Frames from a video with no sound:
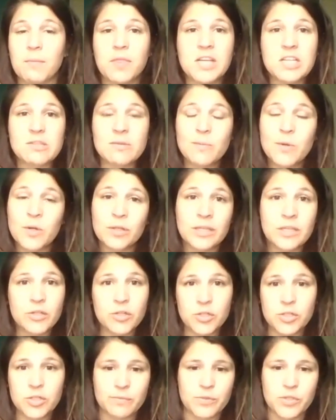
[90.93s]
things from your
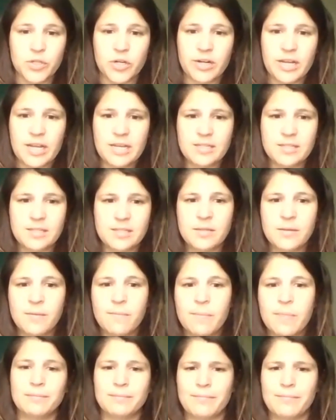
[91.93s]
leadership journeys,
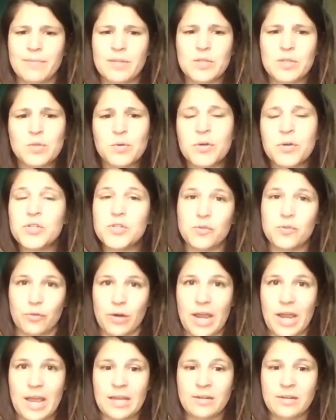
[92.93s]
stories you've
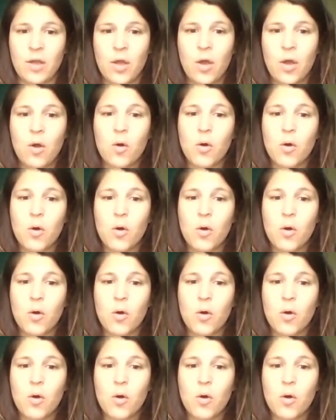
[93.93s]
written,